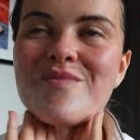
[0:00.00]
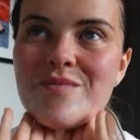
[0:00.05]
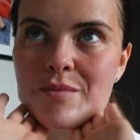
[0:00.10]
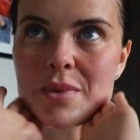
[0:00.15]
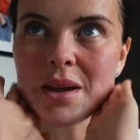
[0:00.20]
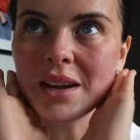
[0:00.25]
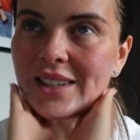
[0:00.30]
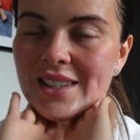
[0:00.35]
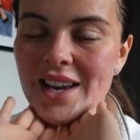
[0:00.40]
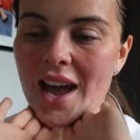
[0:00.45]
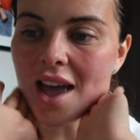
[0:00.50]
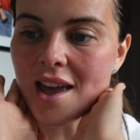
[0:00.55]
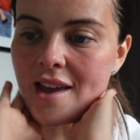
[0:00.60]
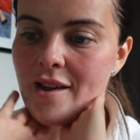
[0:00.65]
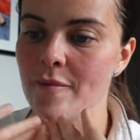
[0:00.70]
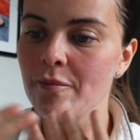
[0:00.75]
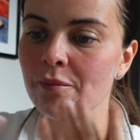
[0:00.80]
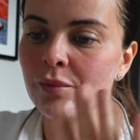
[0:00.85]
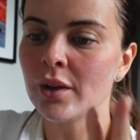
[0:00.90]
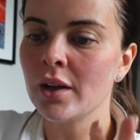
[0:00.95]
big
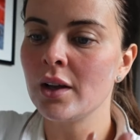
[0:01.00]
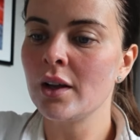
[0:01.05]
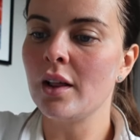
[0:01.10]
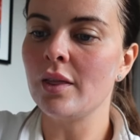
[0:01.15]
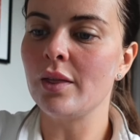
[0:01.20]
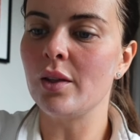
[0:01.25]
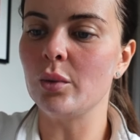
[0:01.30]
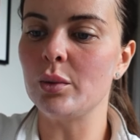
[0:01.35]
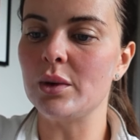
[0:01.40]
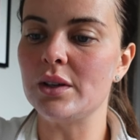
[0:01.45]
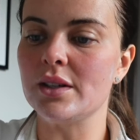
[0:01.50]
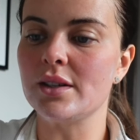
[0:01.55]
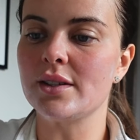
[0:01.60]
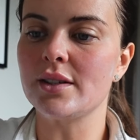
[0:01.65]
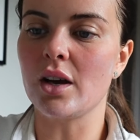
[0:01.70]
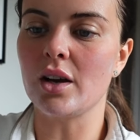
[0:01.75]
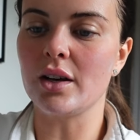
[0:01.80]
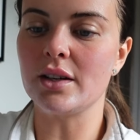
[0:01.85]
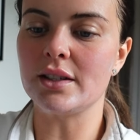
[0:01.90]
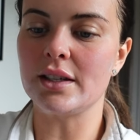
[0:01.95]
day that we
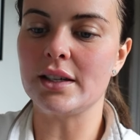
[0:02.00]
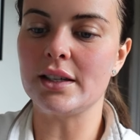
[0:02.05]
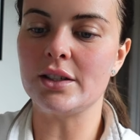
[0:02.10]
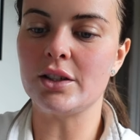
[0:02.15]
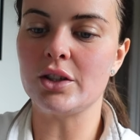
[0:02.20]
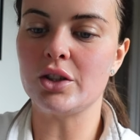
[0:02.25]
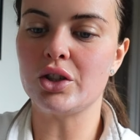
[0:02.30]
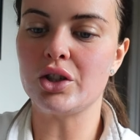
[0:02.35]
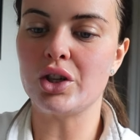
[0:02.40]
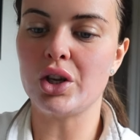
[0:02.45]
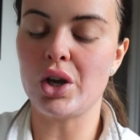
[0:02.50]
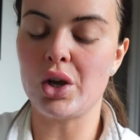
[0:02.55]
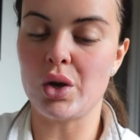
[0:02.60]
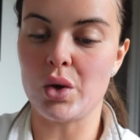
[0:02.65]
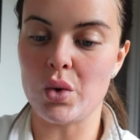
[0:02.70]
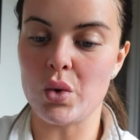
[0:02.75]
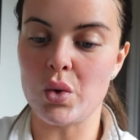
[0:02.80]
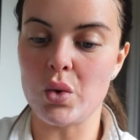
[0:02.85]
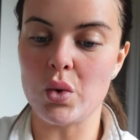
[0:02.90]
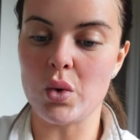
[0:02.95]
decided
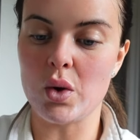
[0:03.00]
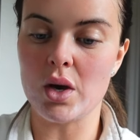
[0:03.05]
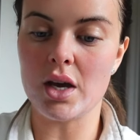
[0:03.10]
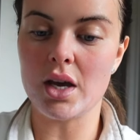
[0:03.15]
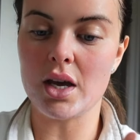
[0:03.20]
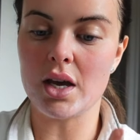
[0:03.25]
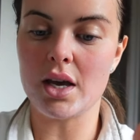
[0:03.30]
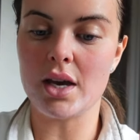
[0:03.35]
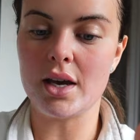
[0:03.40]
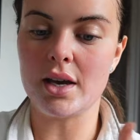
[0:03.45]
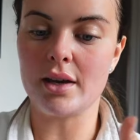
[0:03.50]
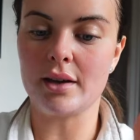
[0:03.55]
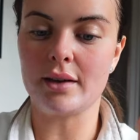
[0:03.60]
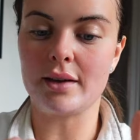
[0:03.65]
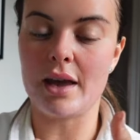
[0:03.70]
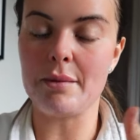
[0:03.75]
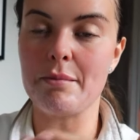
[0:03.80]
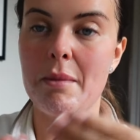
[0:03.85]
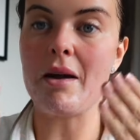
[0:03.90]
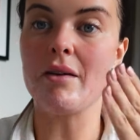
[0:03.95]
to
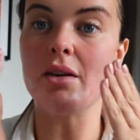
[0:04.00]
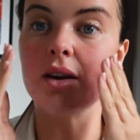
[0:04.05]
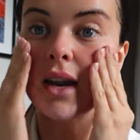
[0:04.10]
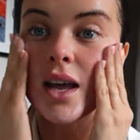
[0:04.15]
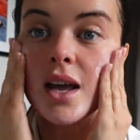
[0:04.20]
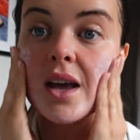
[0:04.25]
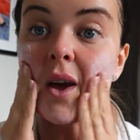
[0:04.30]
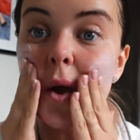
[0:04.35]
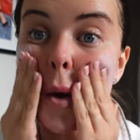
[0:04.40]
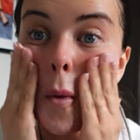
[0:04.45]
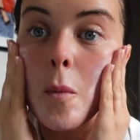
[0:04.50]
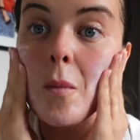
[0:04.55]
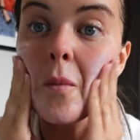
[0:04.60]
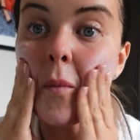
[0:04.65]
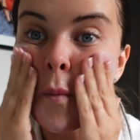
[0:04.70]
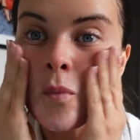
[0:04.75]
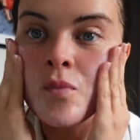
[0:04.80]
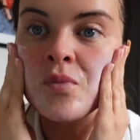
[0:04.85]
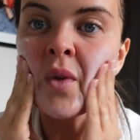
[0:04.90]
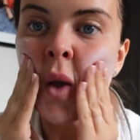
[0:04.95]
get married here.
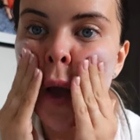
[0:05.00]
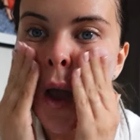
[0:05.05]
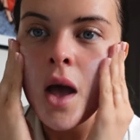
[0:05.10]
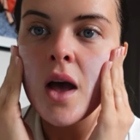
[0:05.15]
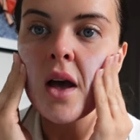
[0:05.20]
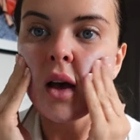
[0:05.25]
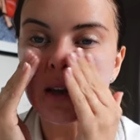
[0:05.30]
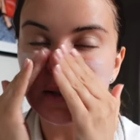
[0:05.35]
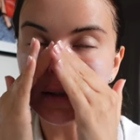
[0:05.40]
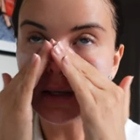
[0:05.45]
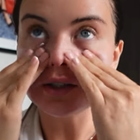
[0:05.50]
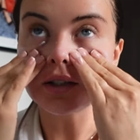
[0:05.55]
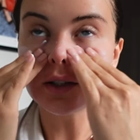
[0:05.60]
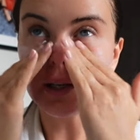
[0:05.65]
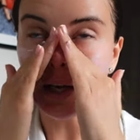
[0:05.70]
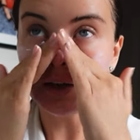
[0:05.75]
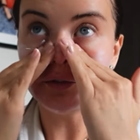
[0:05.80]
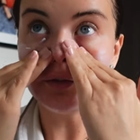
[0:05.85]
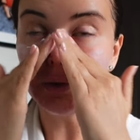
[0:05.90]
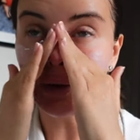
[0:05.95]

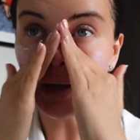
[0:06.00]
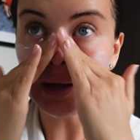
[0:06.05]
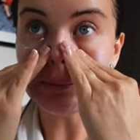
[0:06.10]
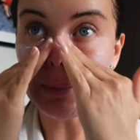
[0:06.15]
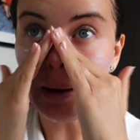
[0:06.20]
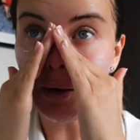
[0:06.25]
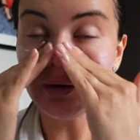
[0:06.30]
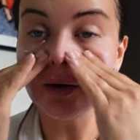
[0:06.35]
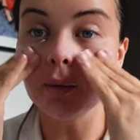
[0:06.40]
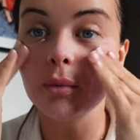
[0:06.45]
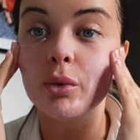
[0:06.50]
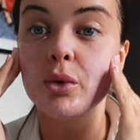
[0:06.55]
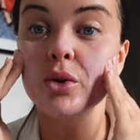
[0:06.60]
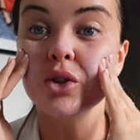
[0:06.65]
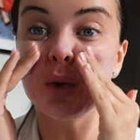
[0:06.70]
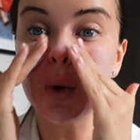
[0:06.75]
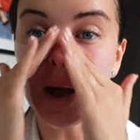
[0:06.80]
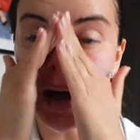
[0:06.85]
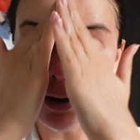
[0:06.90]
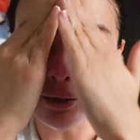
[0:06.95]
Essentially, if you get married abroad,
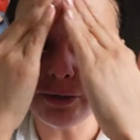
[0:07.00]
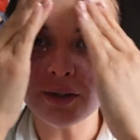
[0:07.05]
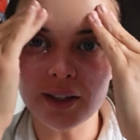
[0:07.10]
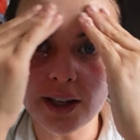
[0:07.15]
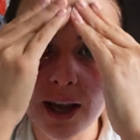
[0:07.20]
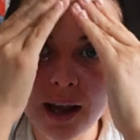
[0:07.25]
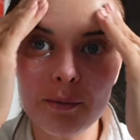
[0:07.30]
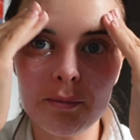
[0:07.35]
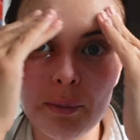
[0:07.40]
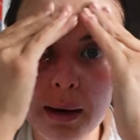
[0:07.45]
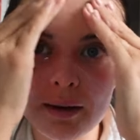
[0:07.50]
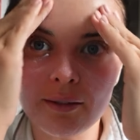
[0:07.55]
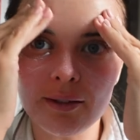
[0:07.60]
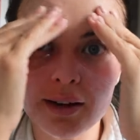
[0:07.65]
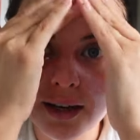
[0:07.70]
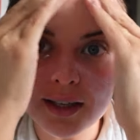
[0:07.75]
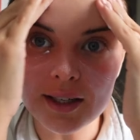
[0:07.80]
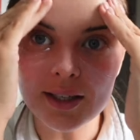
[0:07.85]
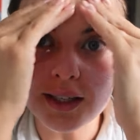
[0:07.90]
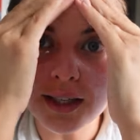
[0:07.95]
you have to get
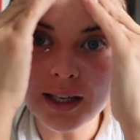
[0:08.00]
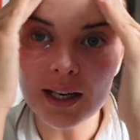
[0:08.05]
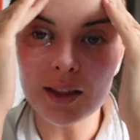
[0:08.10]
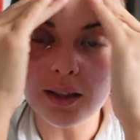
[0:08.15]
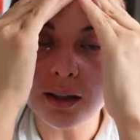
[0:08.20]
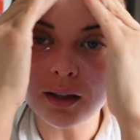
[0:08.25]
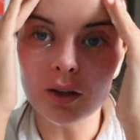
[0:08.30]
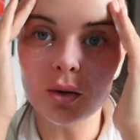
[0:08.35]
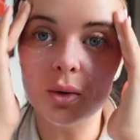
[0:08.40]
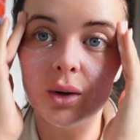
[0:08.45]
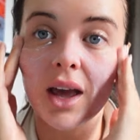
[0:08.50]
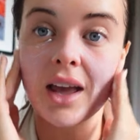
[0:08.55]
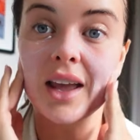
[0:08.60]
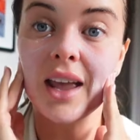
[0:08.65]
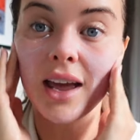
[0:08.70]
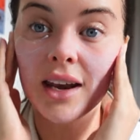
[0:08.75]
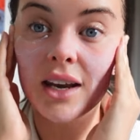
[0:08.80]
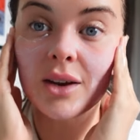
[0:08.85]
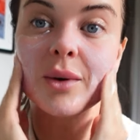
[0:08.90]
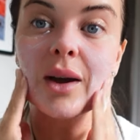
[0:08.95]
married in the
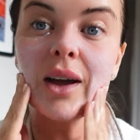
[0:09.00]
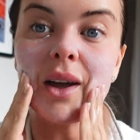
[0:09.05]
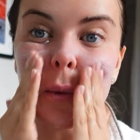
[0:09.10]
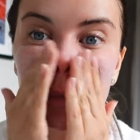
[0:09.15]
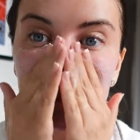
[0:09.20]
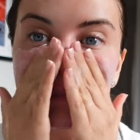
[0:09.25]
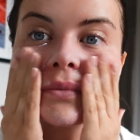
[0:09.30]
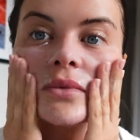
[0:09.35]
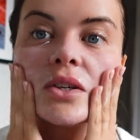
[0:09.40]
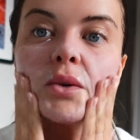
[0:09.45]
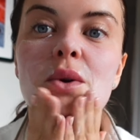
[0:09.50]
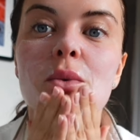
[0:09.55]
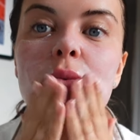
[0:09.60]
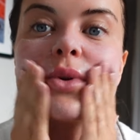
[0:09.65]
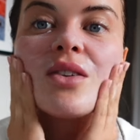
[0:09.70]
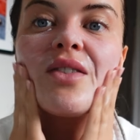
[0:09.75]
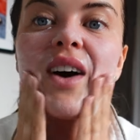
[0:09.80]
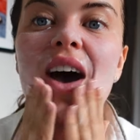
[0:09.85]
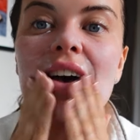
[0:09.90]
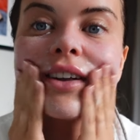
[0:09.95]
UK anyway. So we
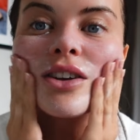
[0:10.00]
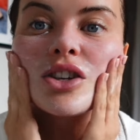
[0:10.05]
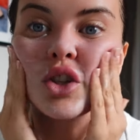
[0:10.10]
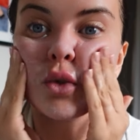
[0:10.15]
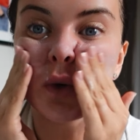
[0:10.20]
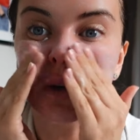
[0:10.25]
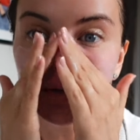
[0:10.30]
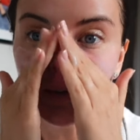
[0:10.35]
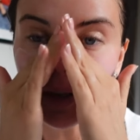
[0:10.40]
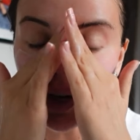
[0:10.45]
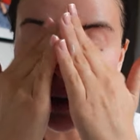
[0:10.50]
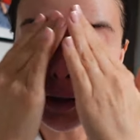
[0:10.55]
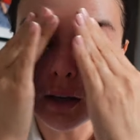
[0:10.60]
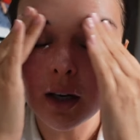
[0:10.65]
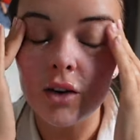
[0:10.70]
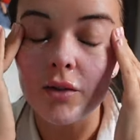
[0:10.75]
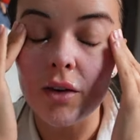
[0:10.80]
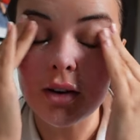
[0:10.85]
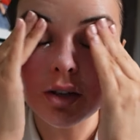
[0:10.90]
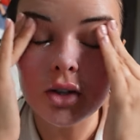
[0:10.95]
would have had to have done
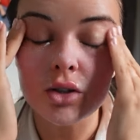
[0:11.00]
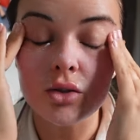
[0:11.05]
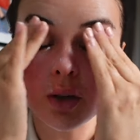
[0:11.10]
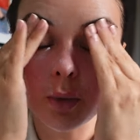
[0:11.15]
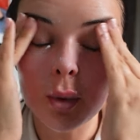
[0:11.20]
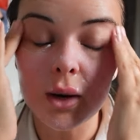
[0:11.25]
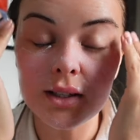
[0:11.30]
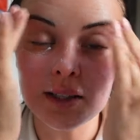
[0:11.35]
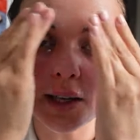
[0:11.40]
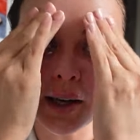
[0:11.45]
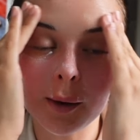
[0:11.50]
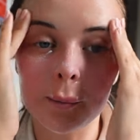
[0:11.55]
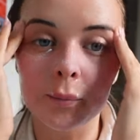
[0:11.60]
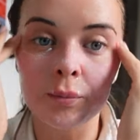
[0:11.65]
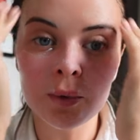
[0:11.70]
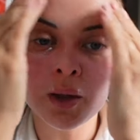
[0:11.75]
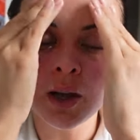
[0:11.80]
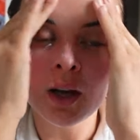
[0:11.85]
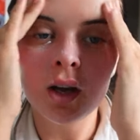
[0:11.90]
a registry wedding.